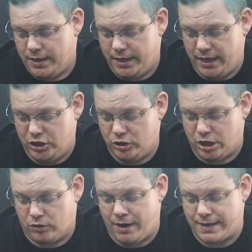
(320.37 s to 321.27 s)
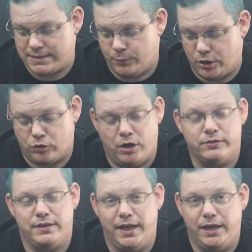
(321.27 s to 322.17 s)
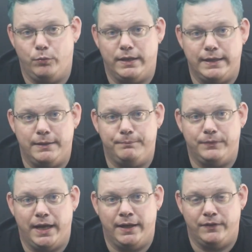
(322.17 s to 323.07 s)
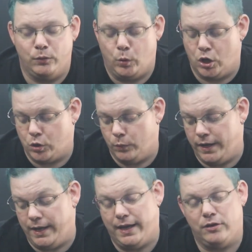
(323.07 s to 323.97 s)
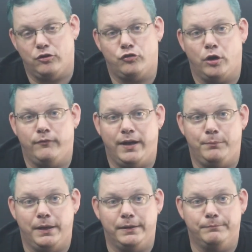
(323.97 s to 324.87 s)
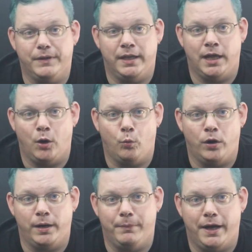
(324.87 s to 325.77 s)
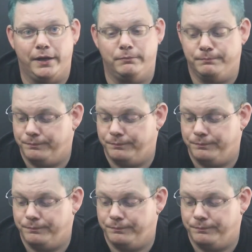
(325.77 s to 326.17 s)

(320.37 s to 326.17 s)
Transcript: and you could crack someone across the head with it and then walk away and just start vaping and not worry about it.